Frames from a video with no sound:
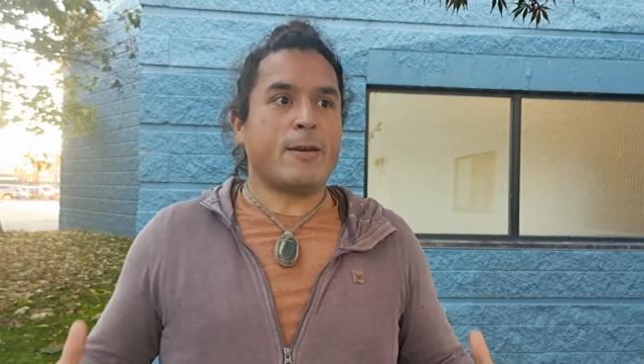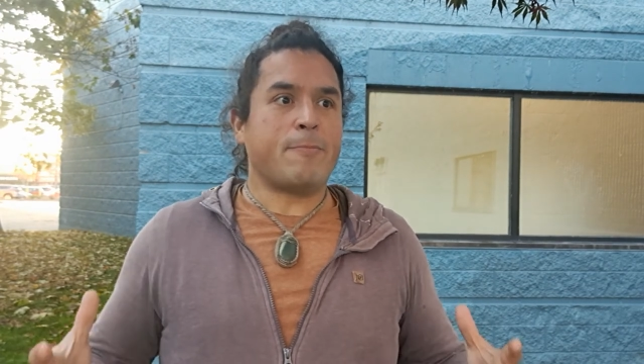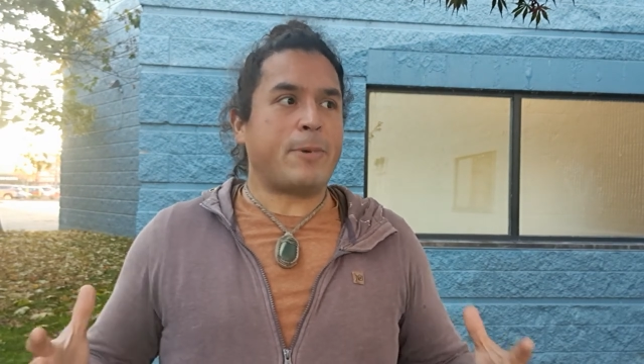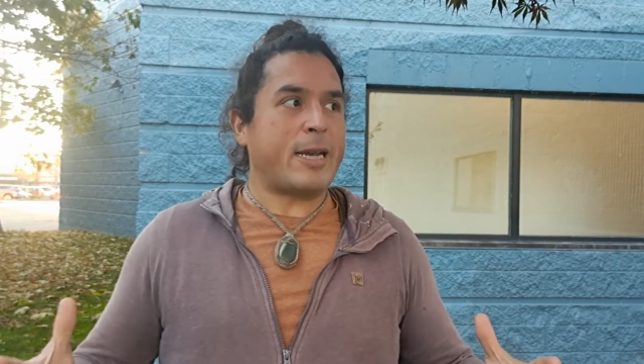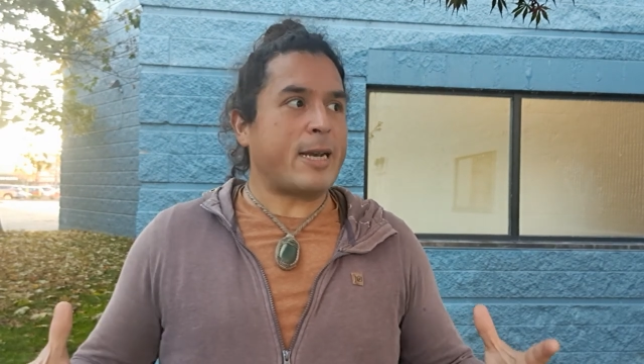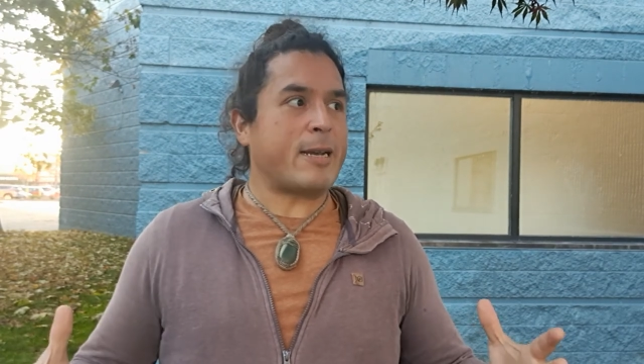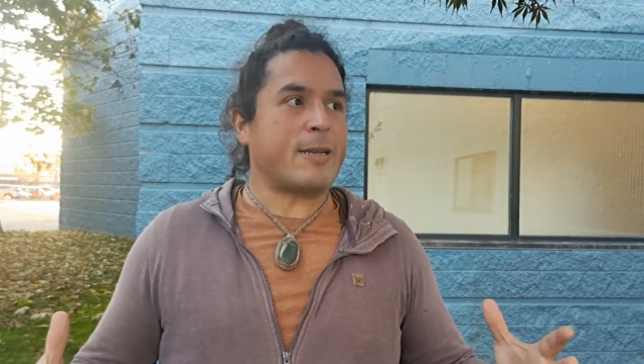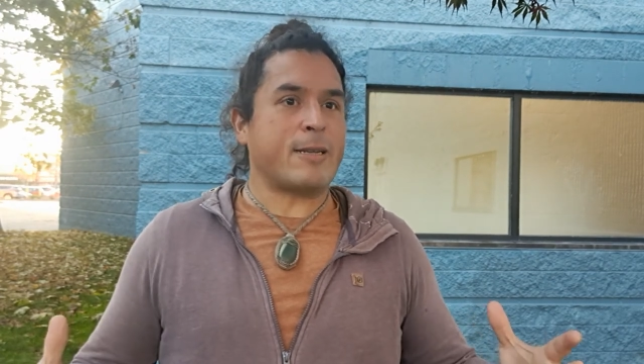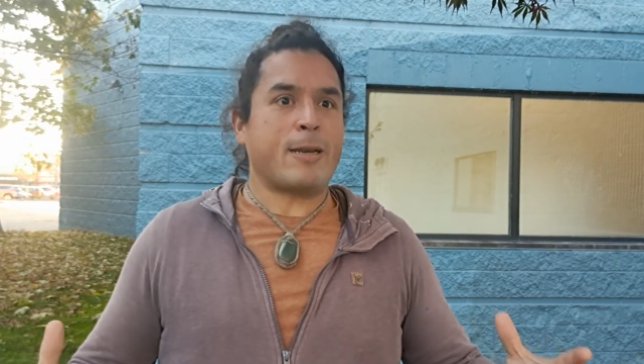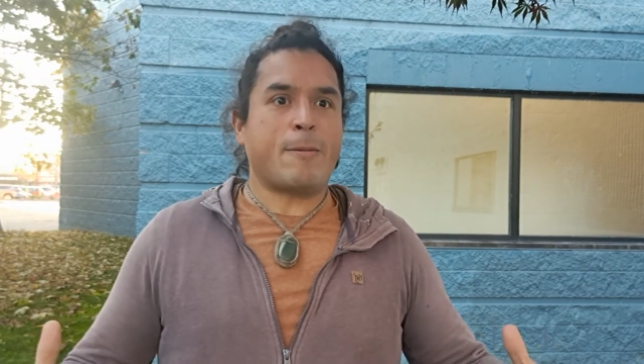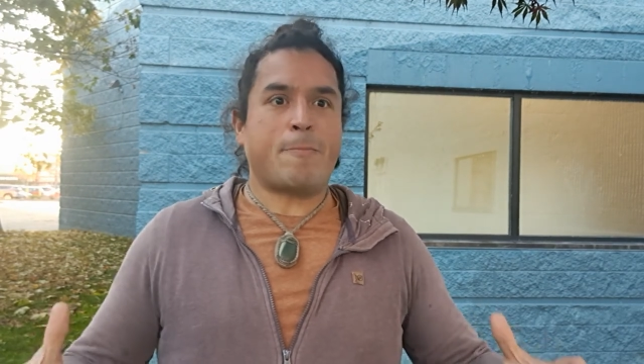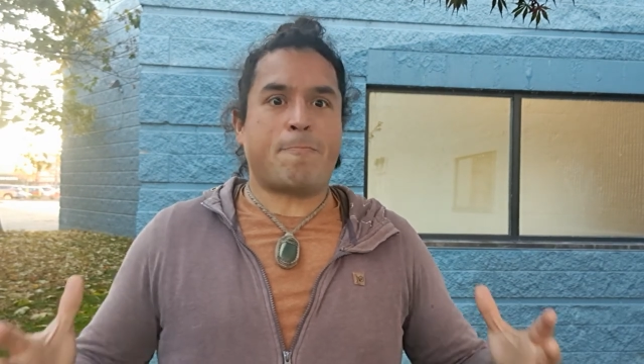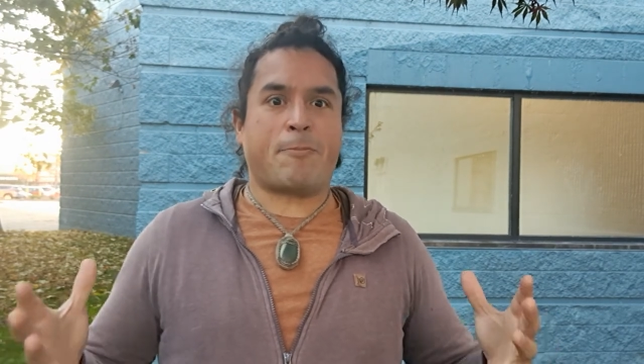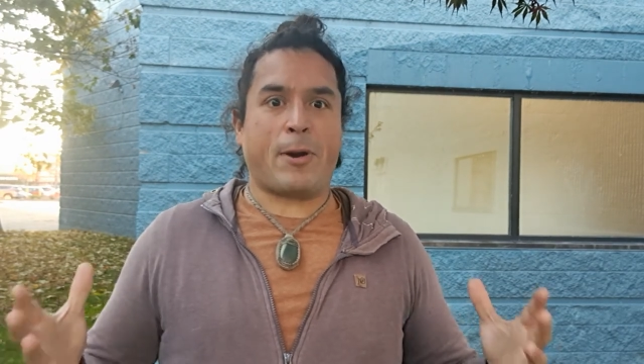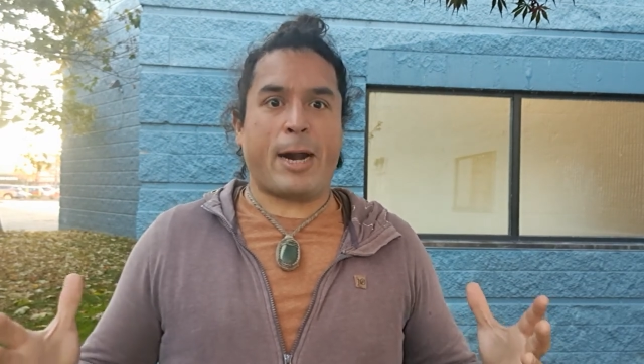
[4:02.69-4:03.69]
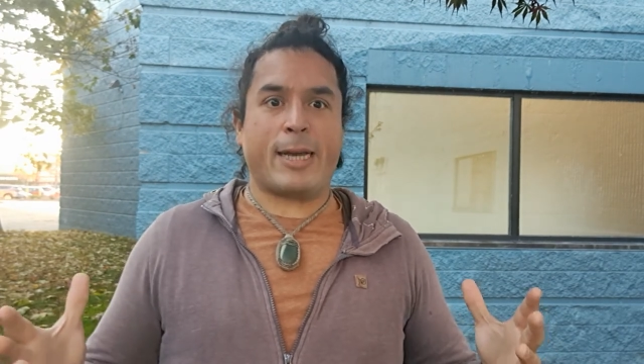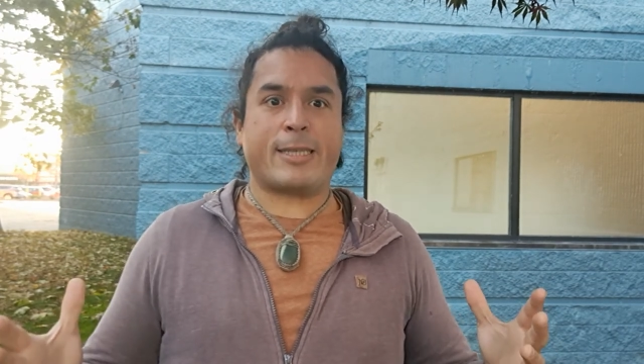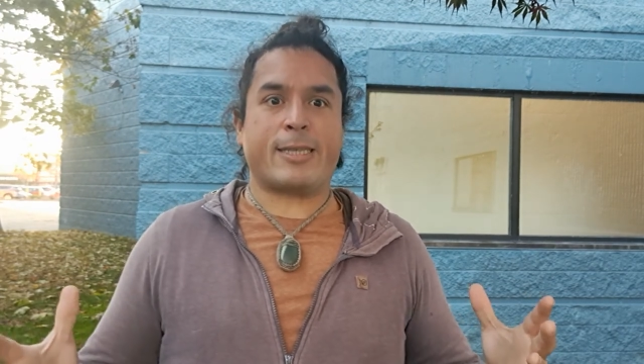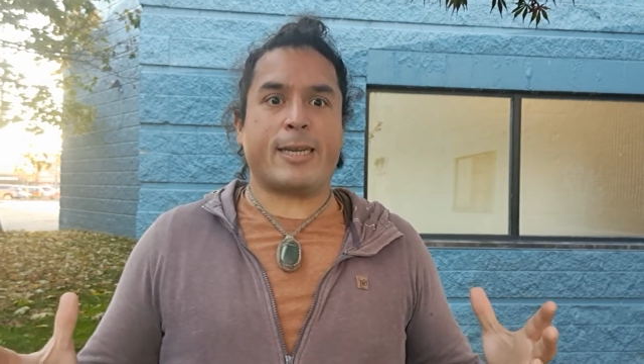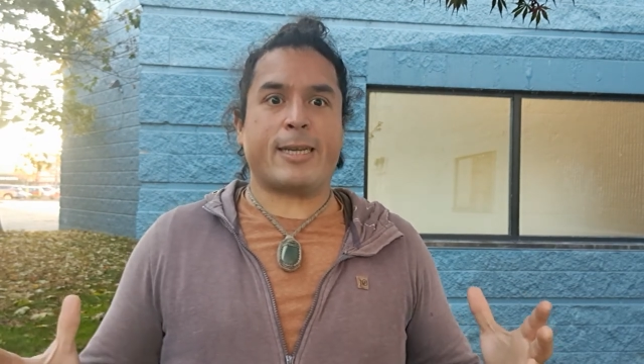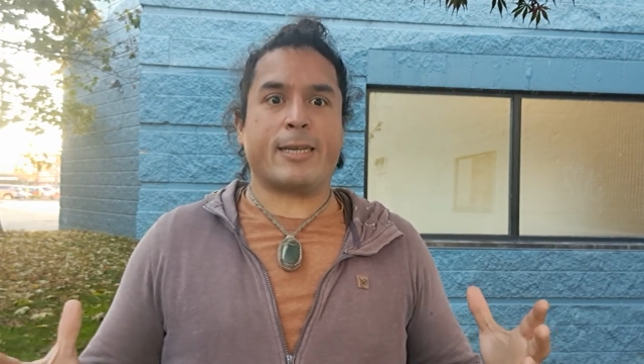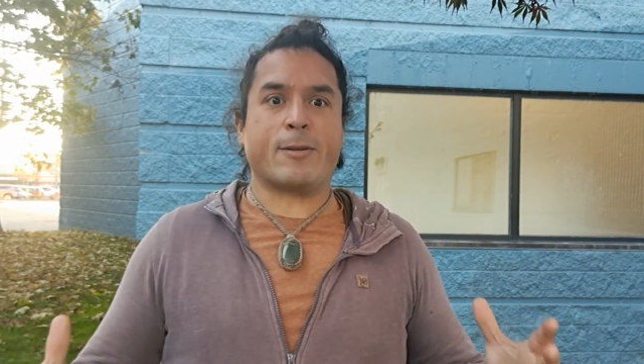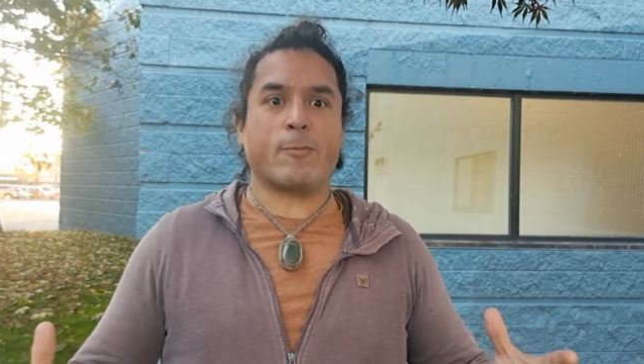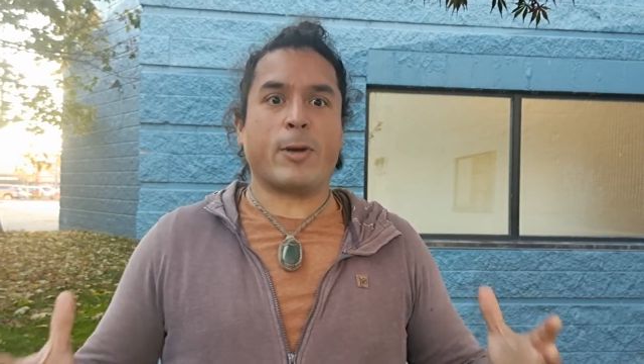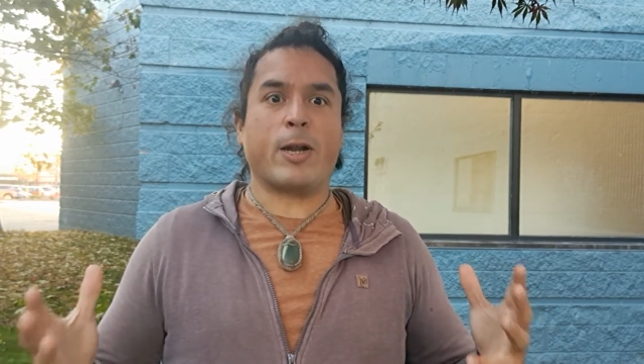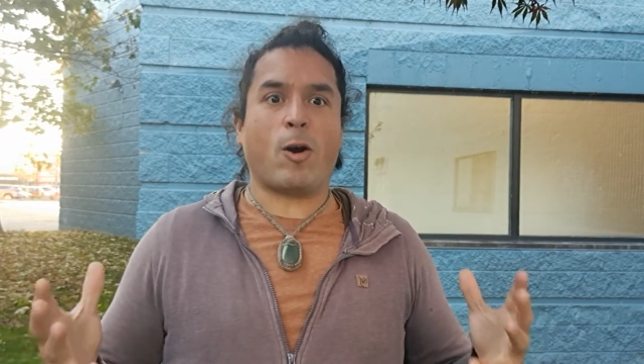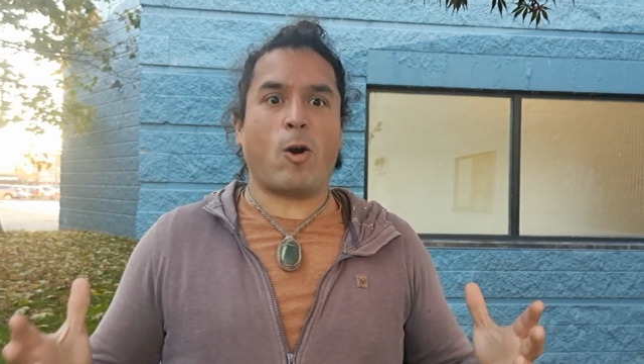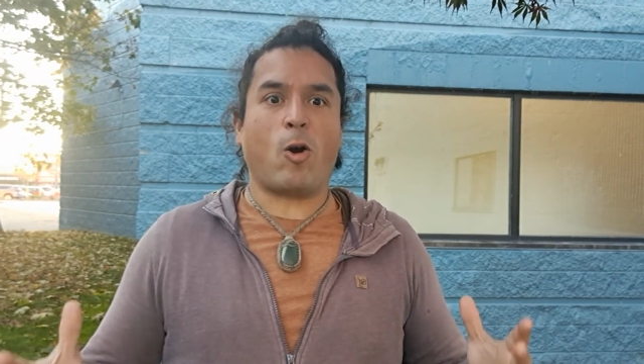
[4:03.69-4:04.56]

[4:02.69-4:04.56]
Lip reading: being present with